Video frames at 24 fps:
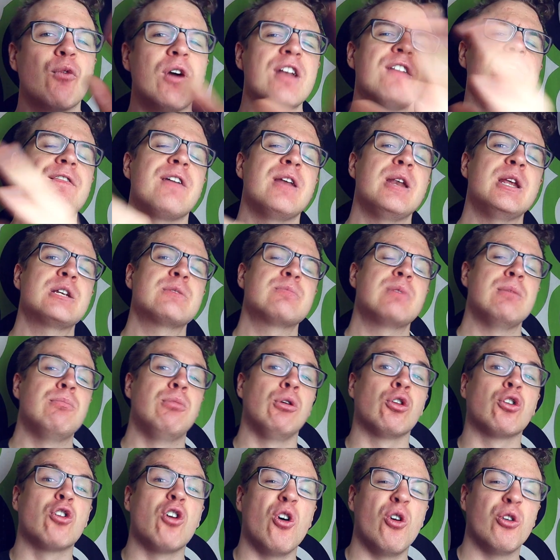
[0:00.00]
when Finnish
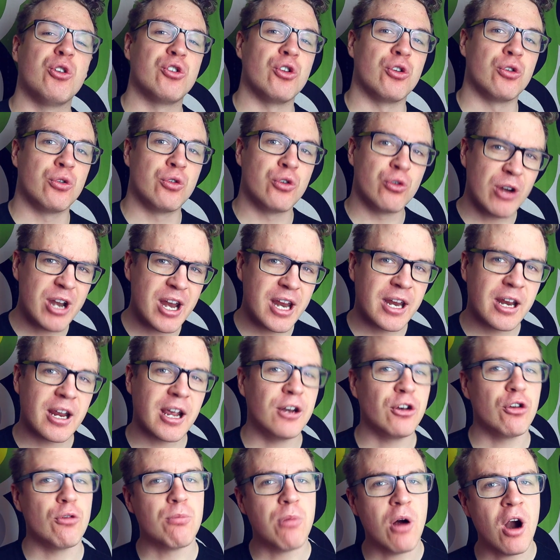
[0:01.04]
people go to drink
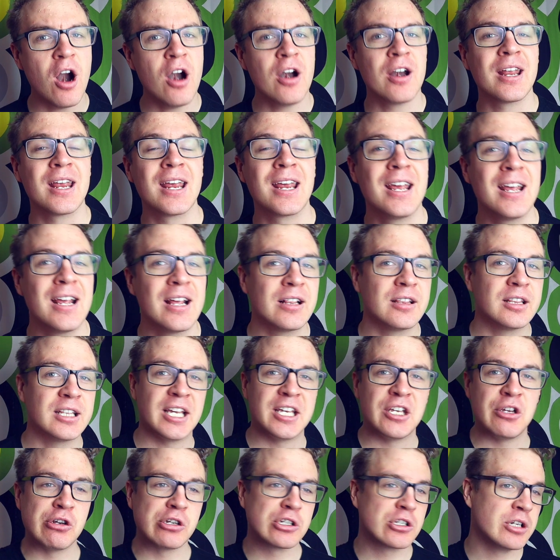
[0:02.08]
and to party, they
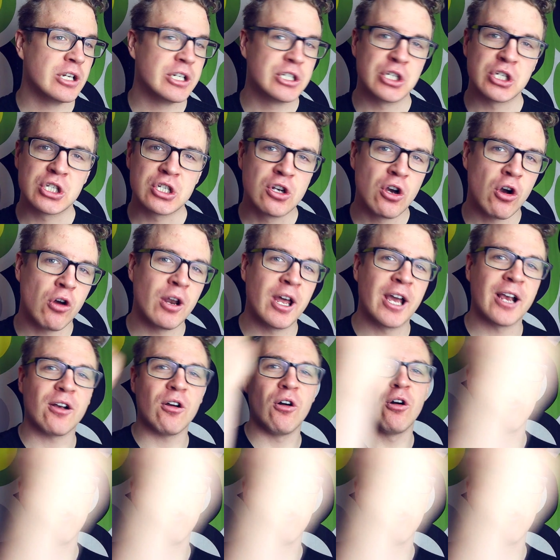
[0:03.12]
usually just go like